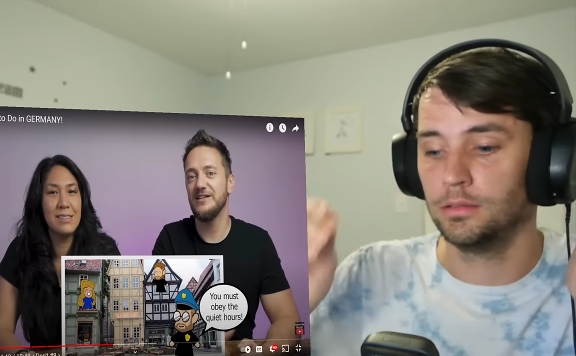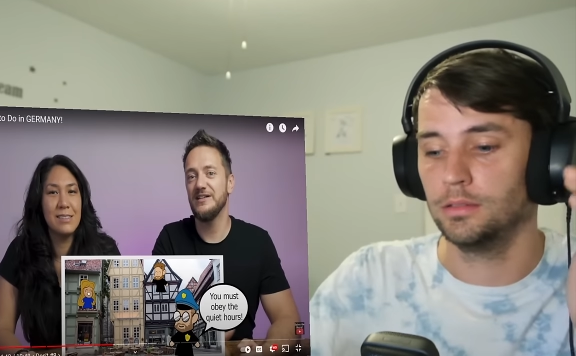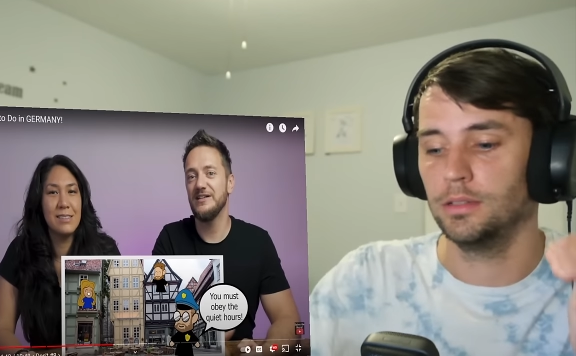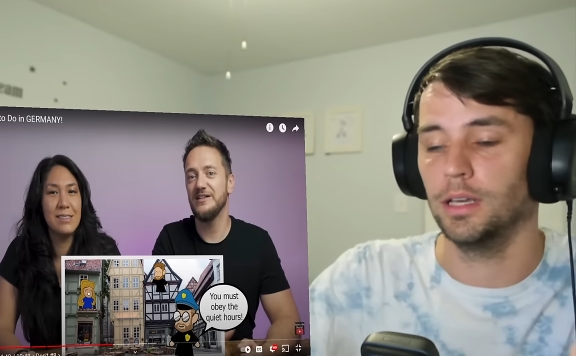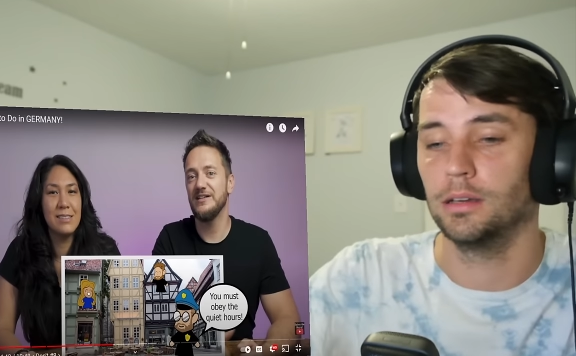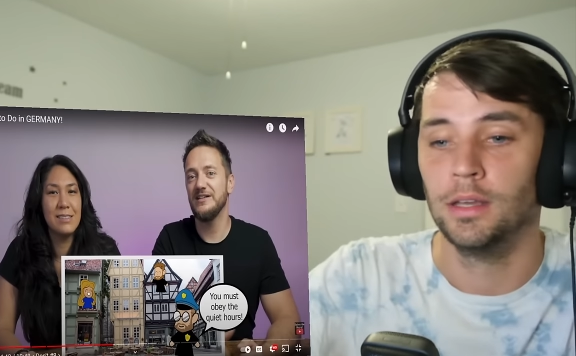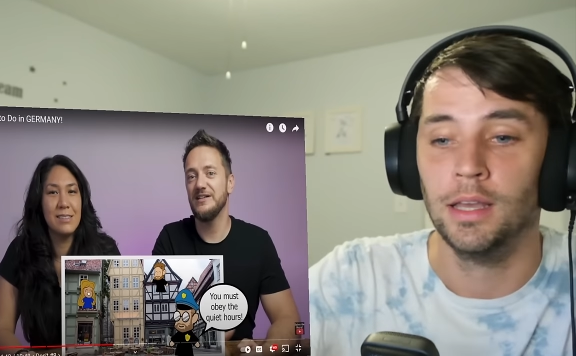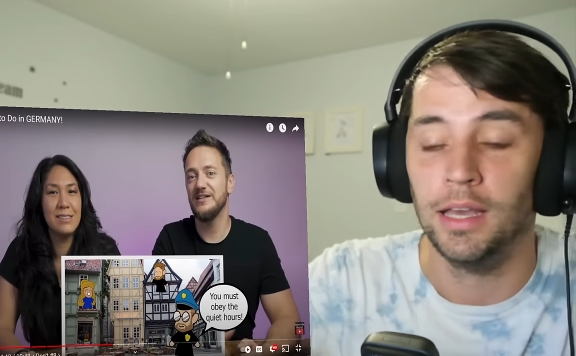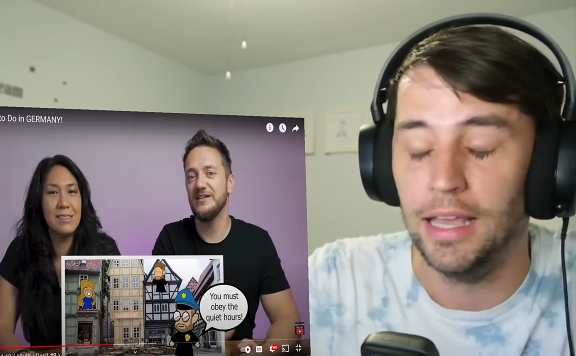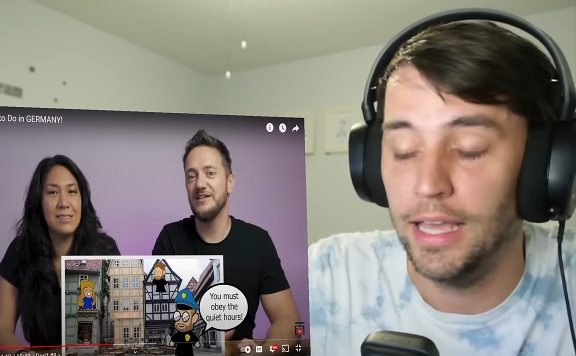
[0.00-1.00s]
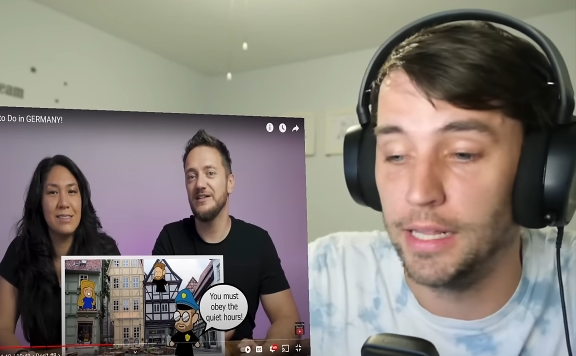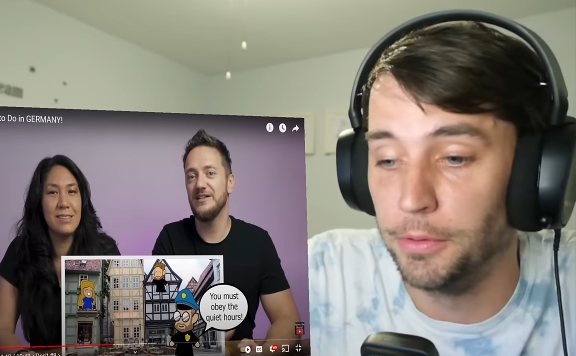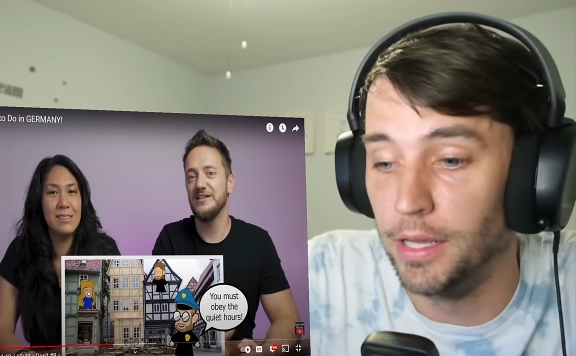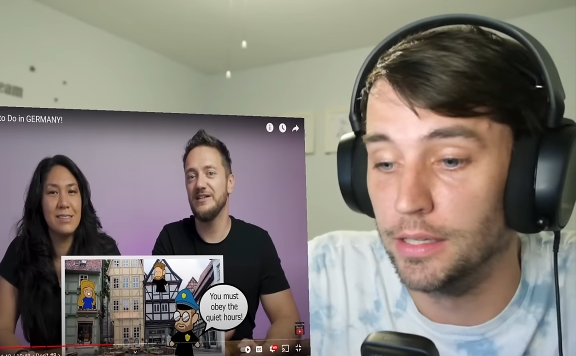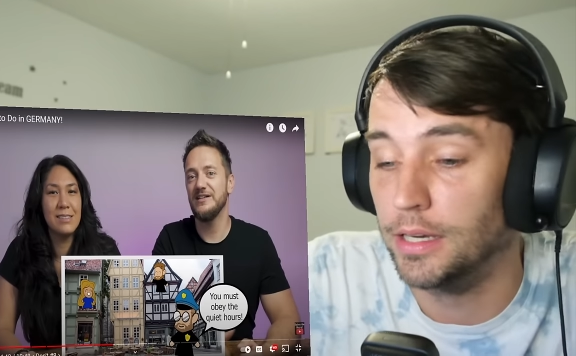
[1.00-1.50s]
Speaker 1: Yeah.
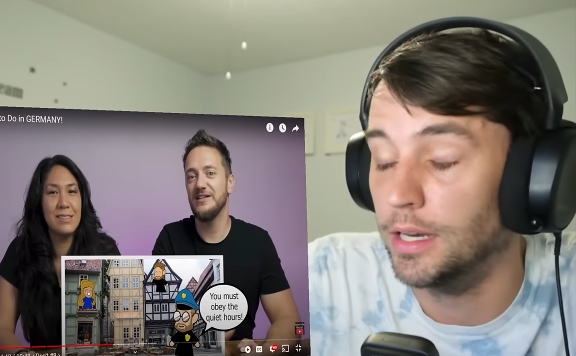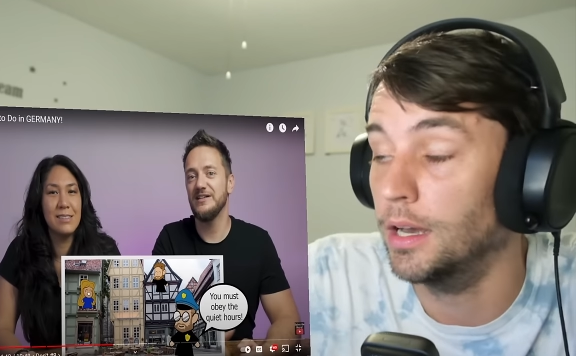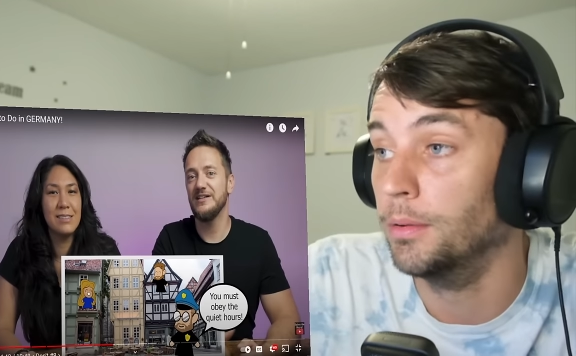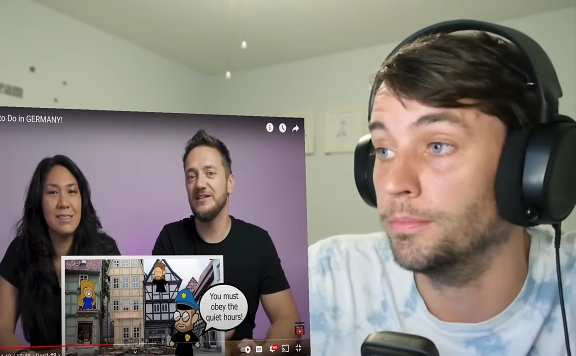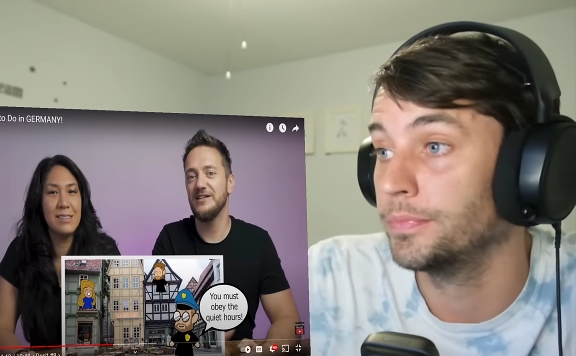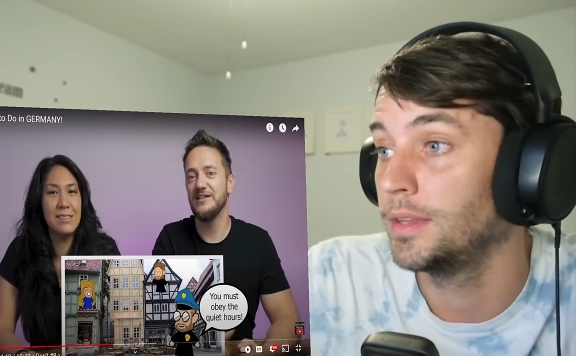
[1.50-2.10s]
Anyway, um,